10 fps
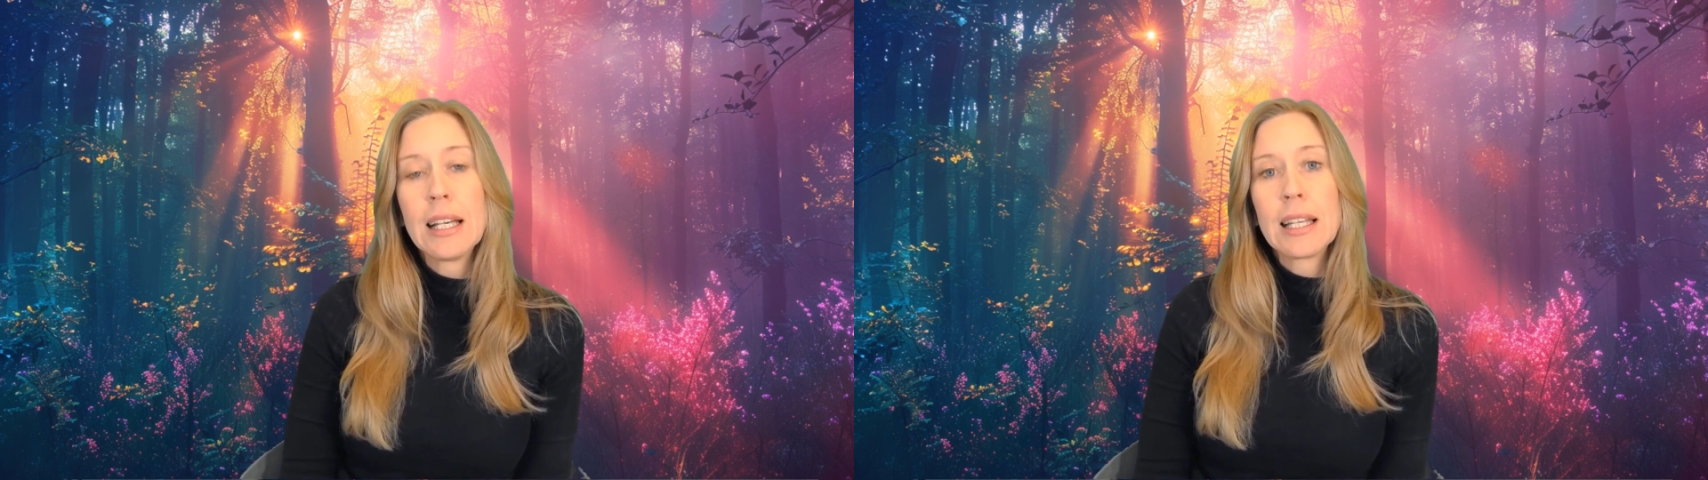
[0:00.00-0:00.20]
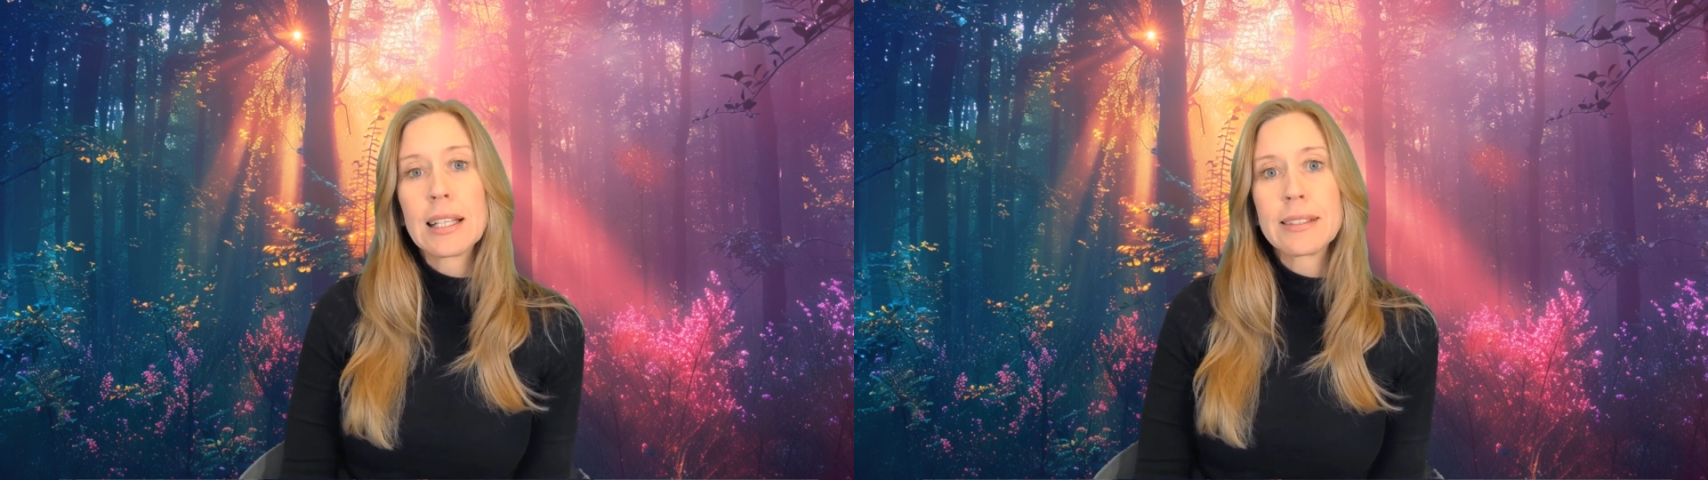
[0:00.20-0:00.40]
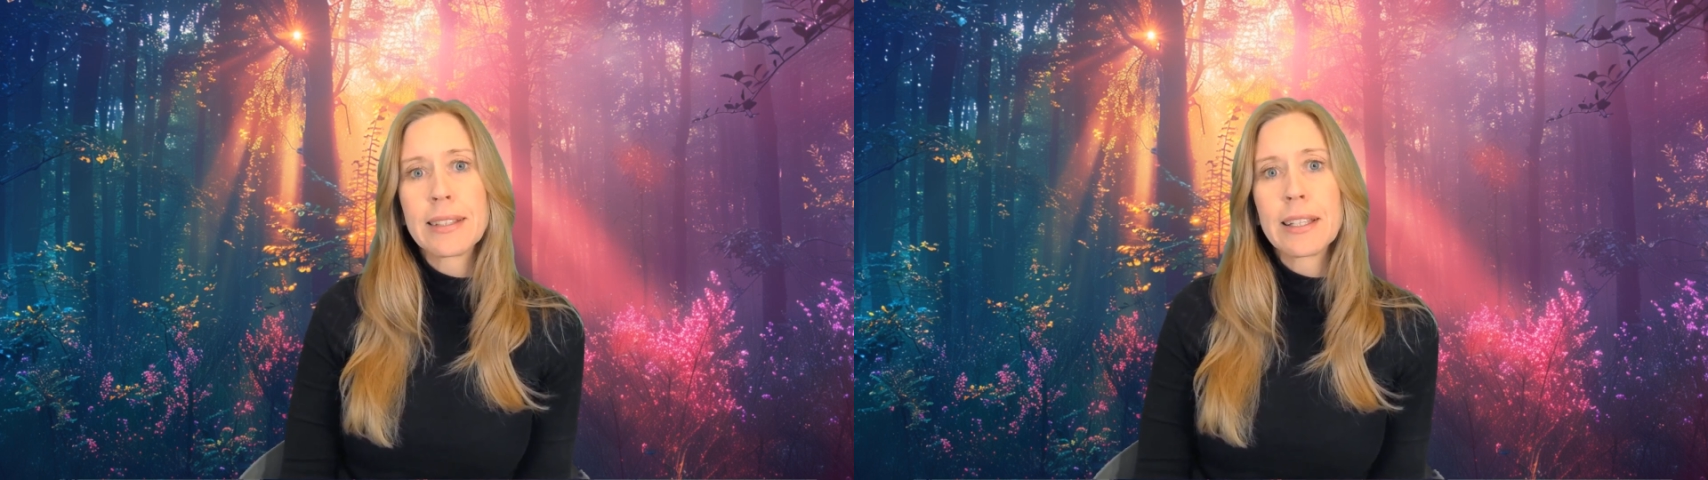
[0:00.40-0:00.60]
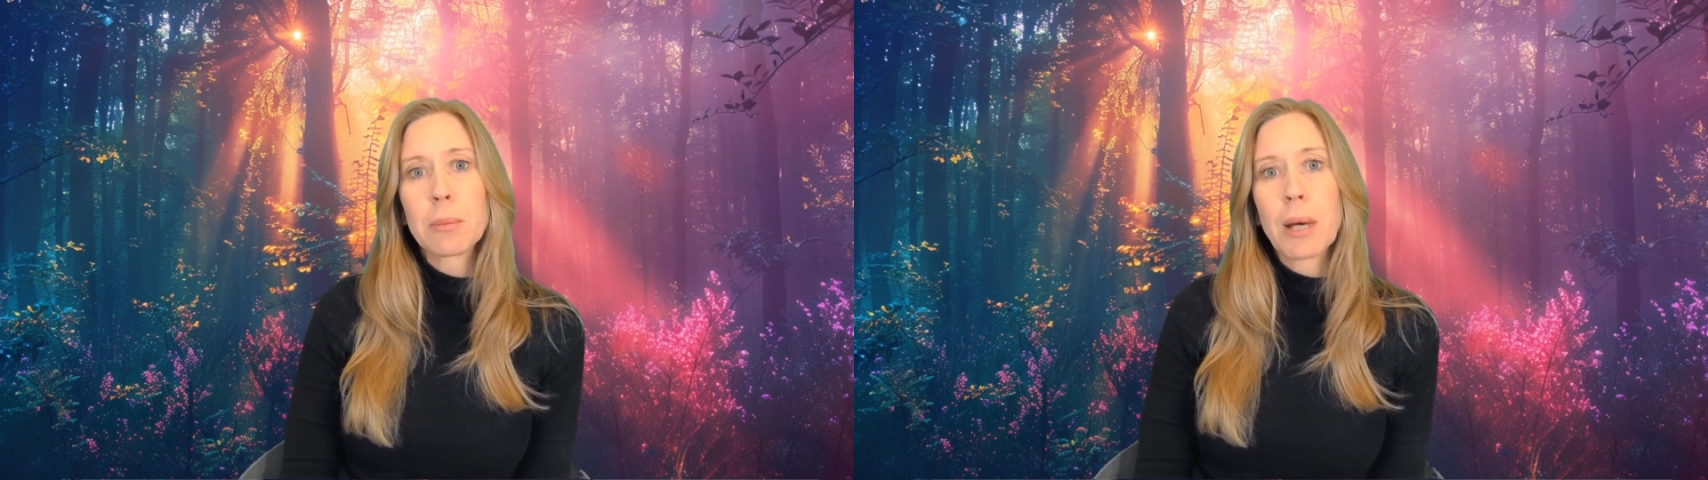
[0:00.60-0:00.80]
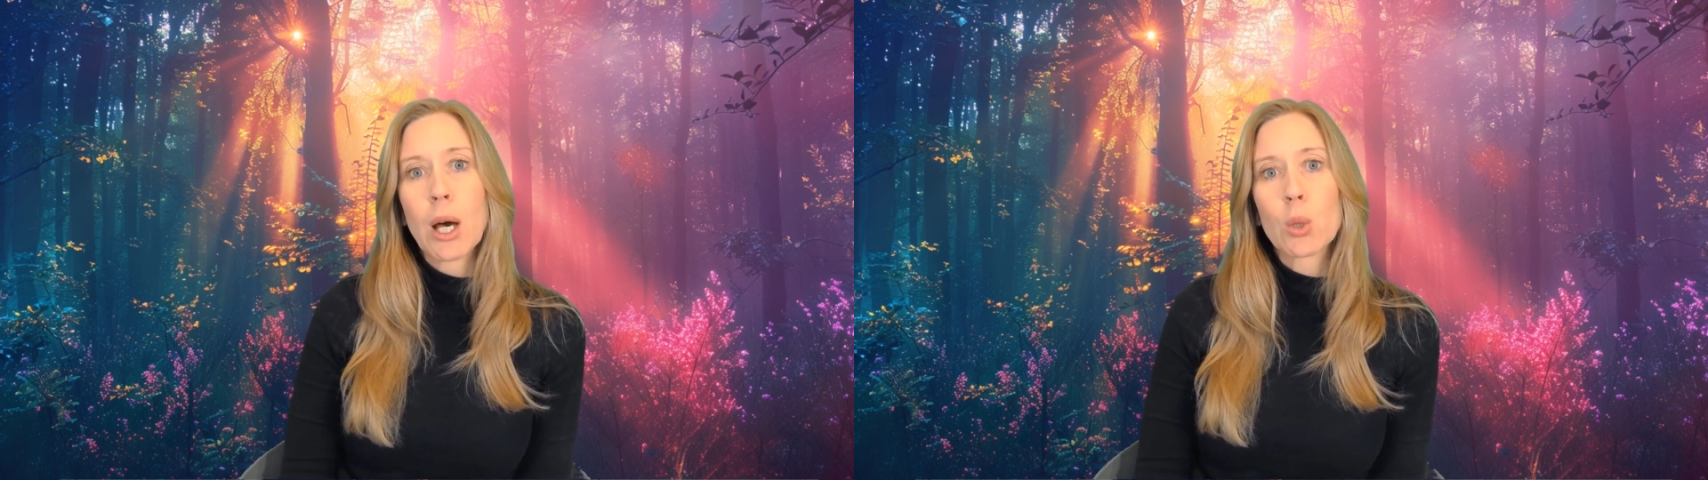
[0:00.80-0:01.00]
let's think
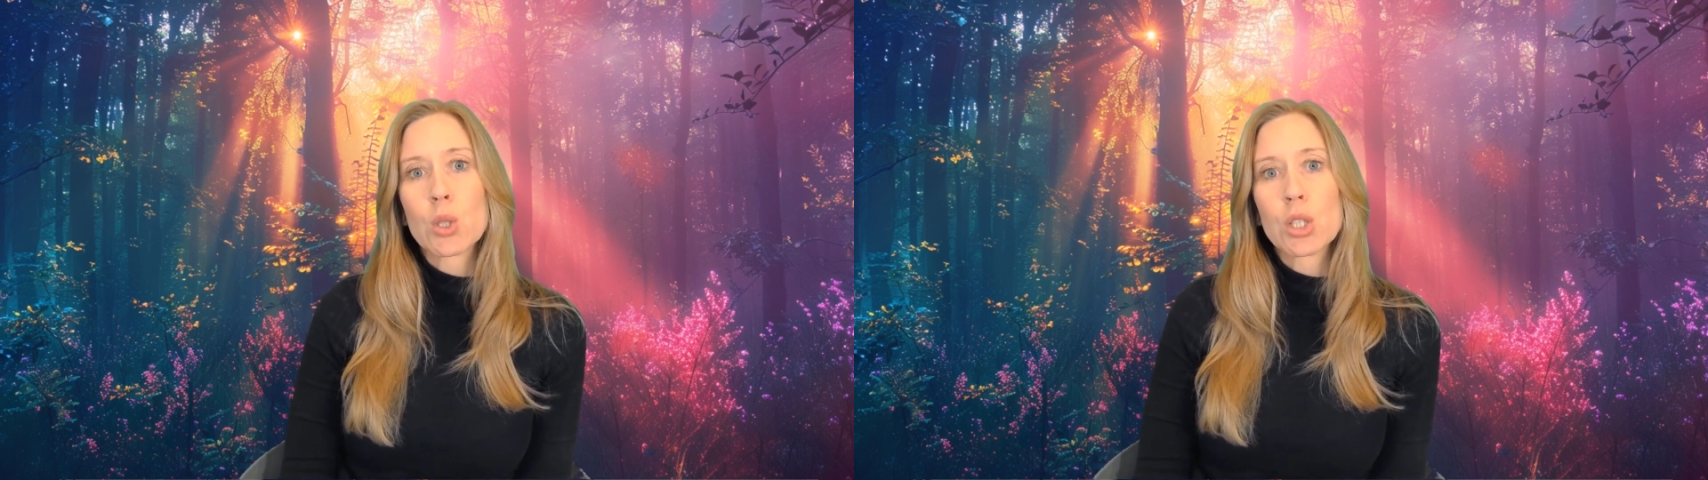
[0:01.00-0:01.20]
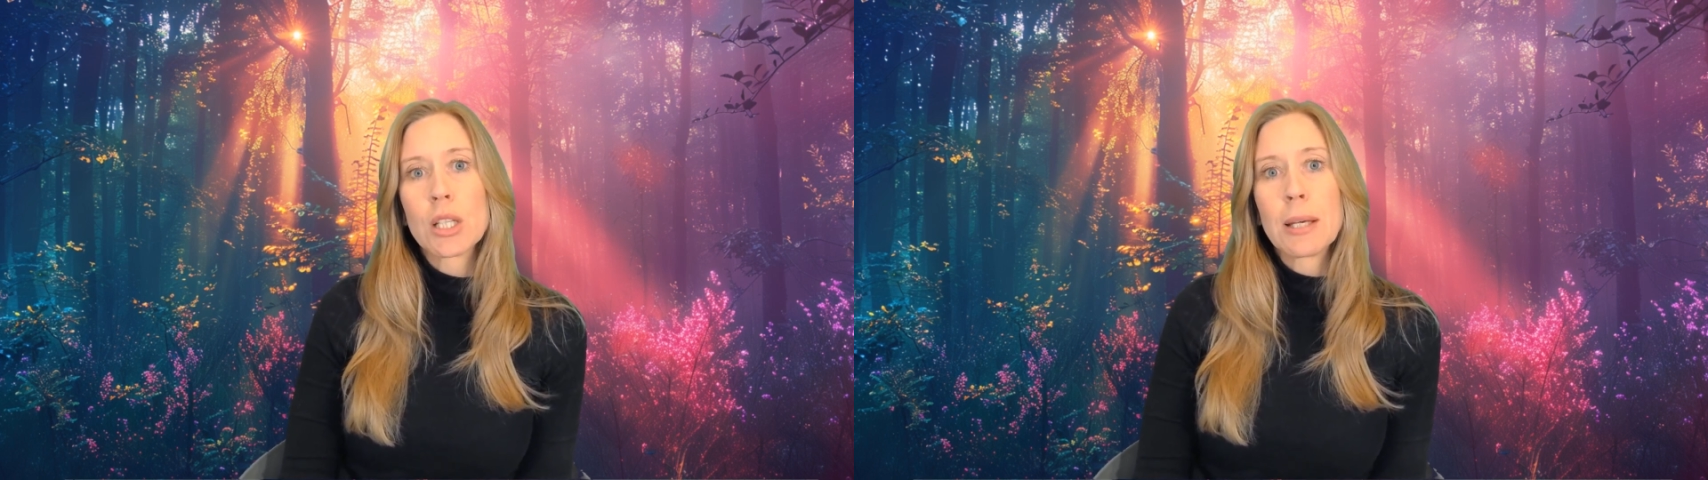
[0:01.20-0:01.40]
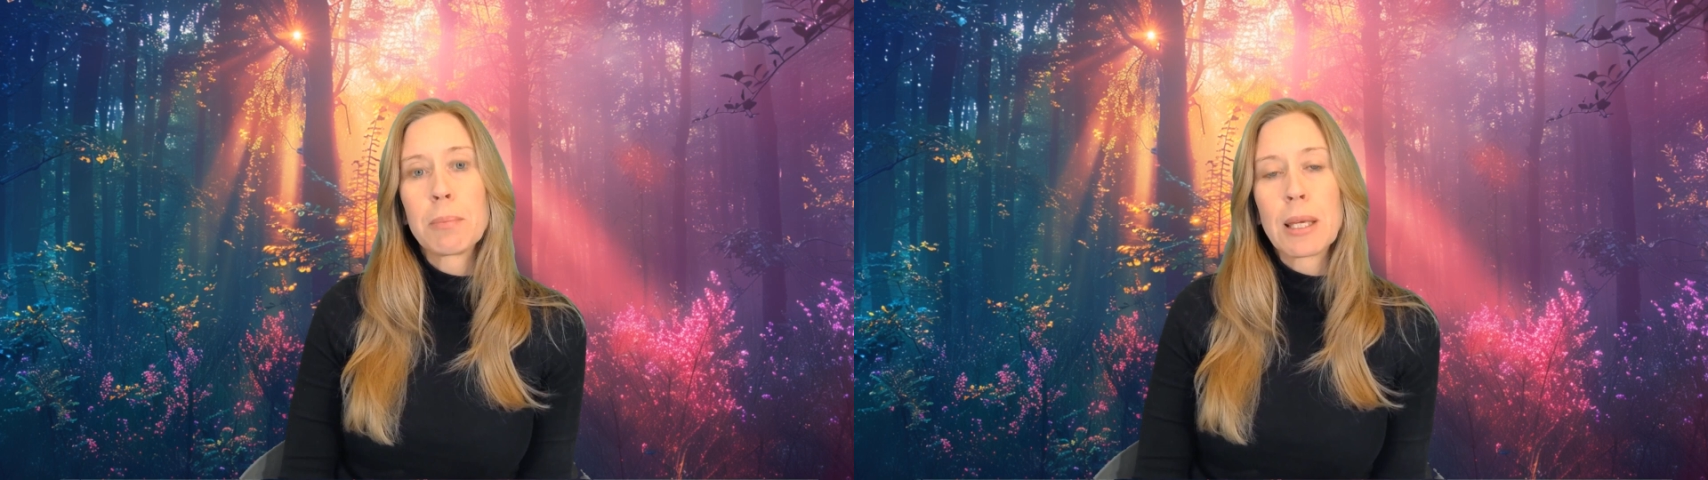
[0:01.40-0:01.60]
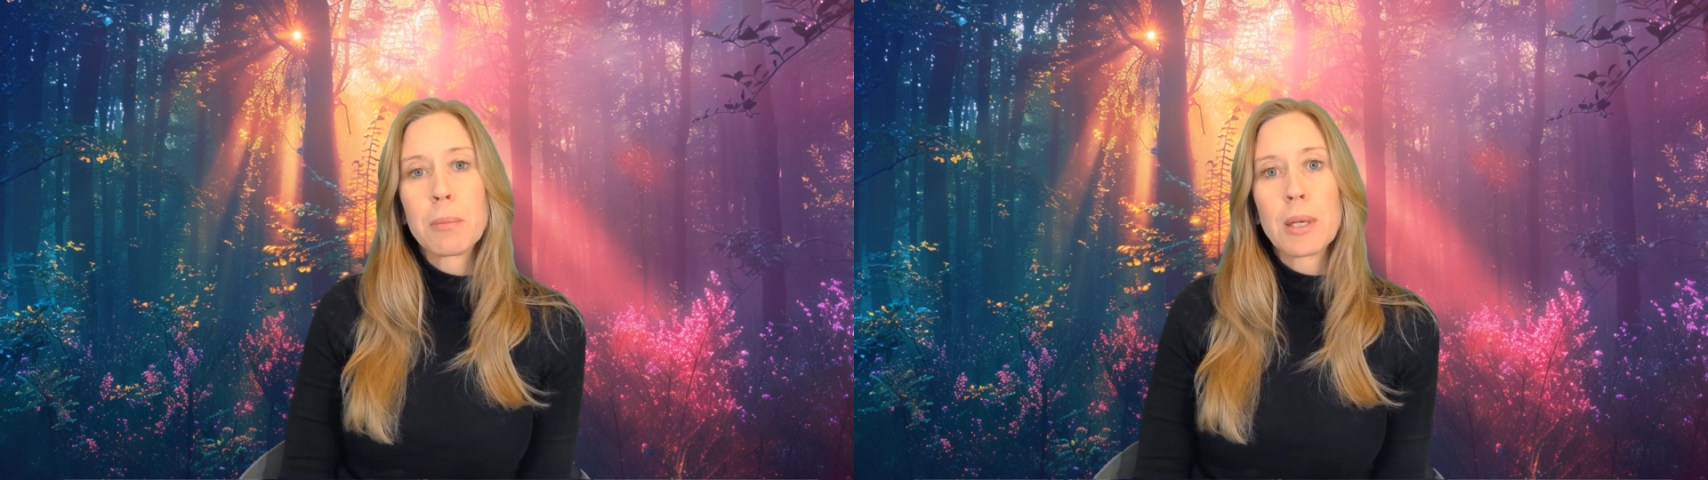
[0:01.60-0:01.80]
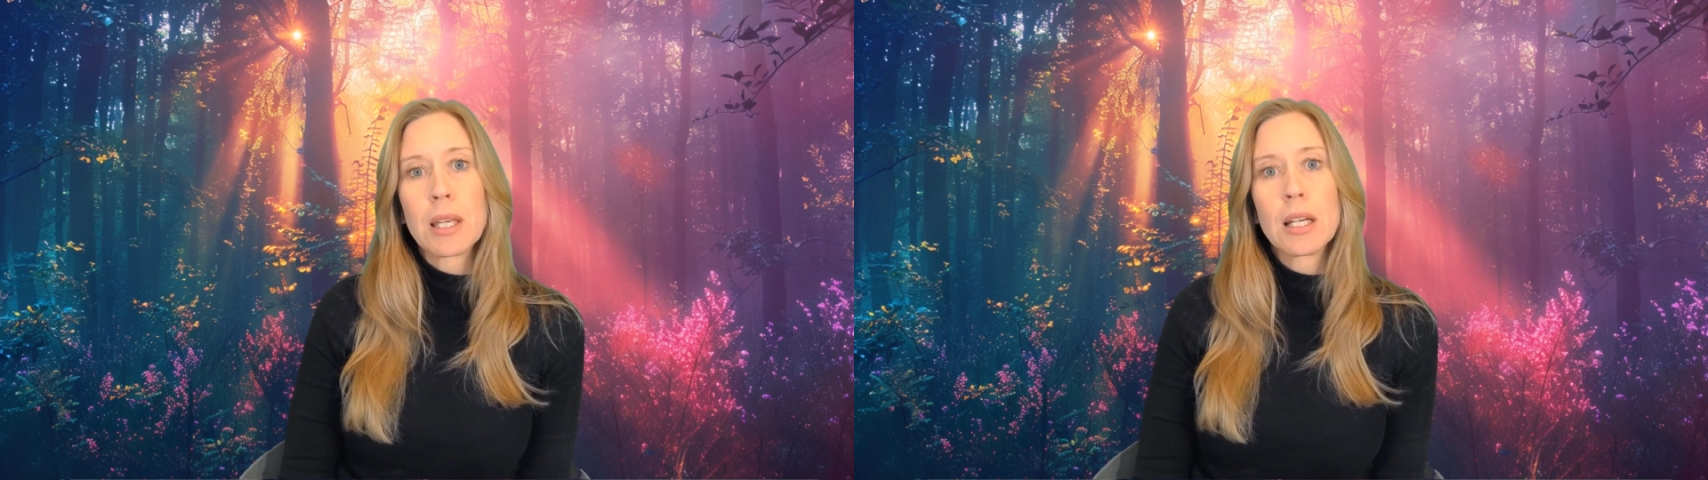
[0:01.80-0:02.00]
about
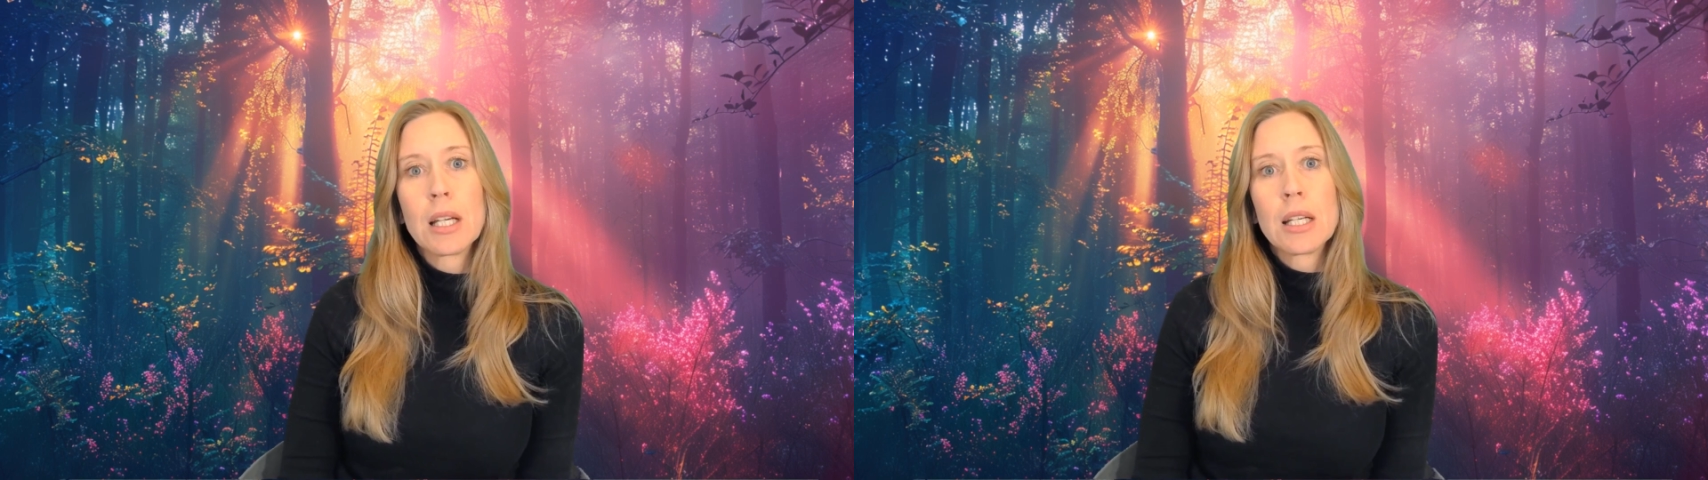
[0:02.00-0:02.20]
maybe